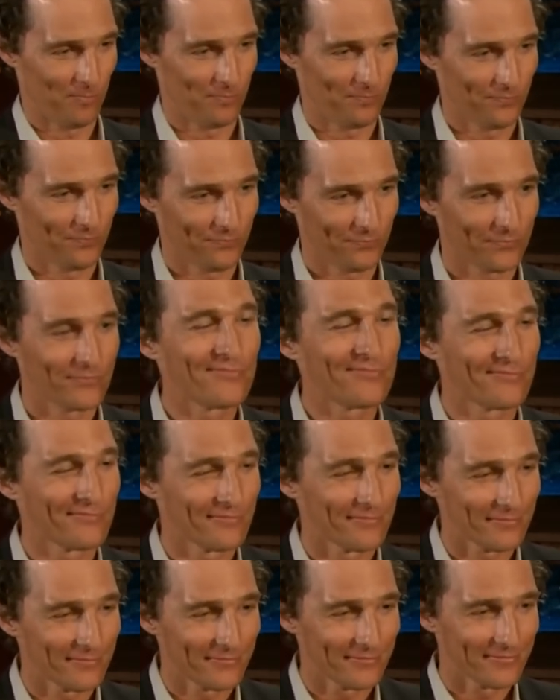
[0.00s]

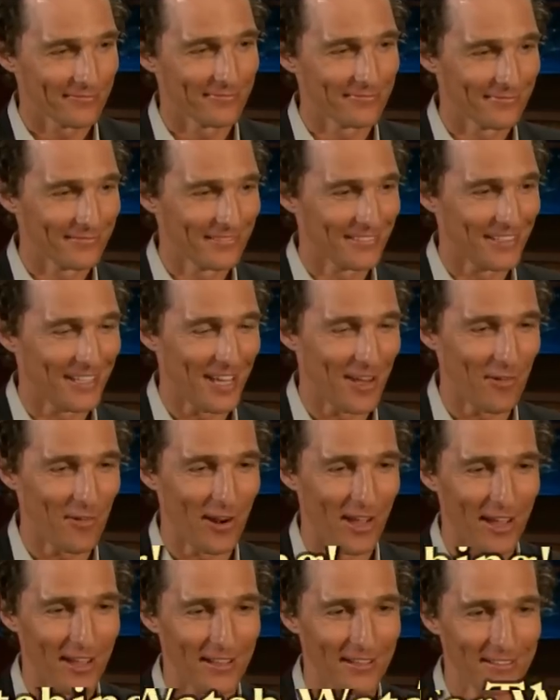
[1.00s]
Yeah.
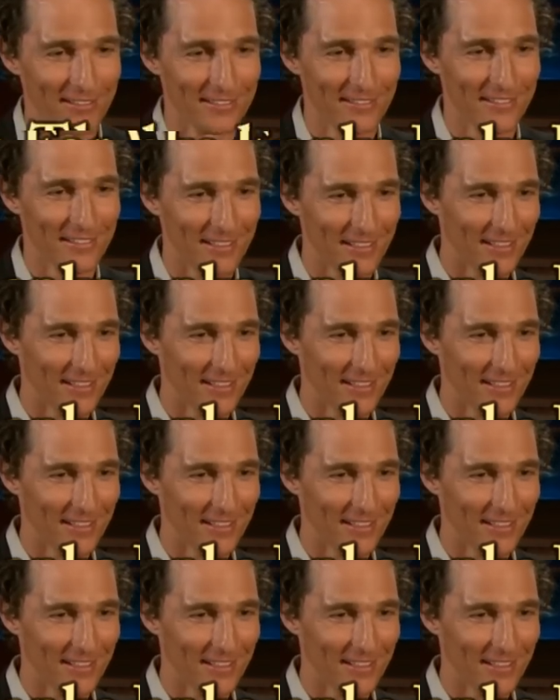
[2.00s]
All right. It's